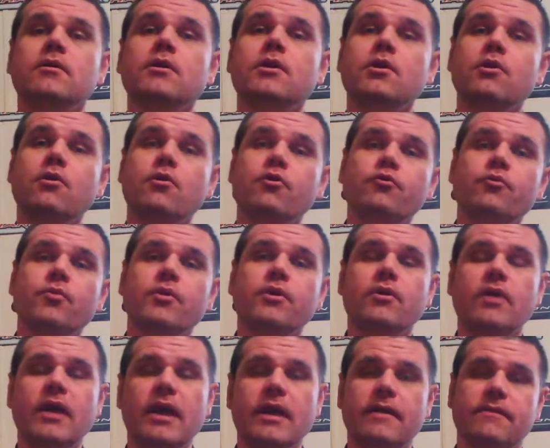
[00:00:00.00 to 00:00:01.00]
knows where you're
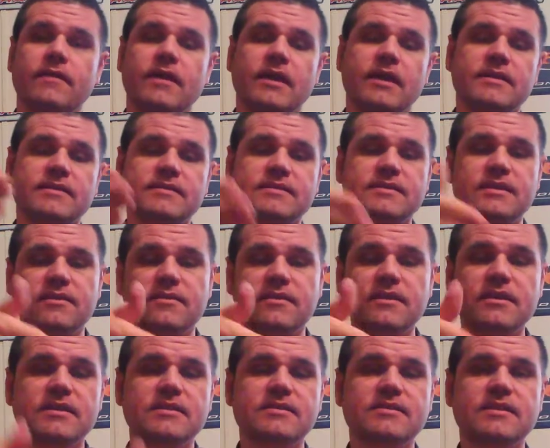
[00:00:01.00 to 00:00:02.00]
at. They can see
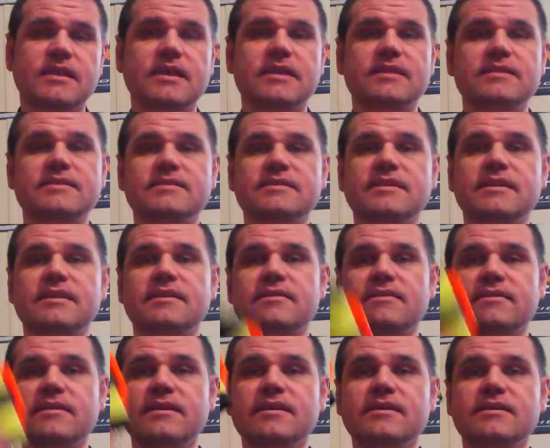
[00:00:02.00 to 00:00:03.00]
this. They can see
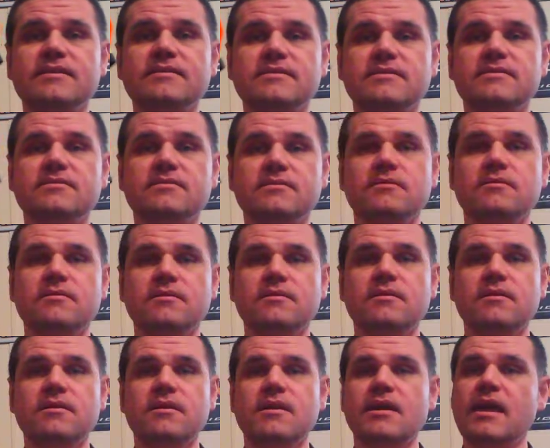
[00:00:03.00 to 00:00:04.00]
this.
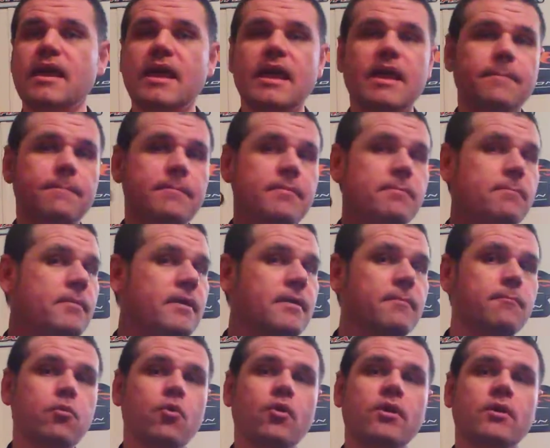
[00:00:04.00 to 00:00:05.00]
And
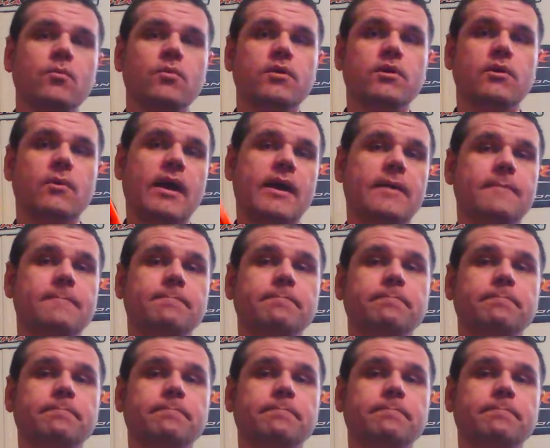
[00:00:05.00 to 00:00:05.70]
pinpoint where you're at.